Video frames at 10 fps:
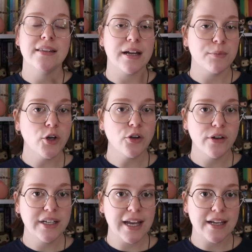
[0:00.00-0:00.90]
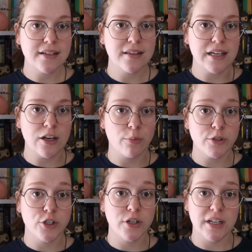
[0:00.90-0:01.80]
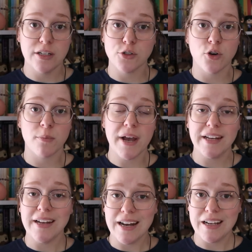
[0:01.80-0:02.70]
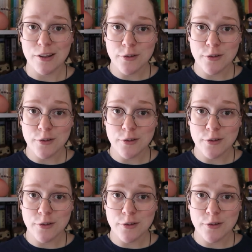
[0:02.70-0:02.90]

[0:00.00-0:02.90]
that I'm not going to get the opportunity to talk about in any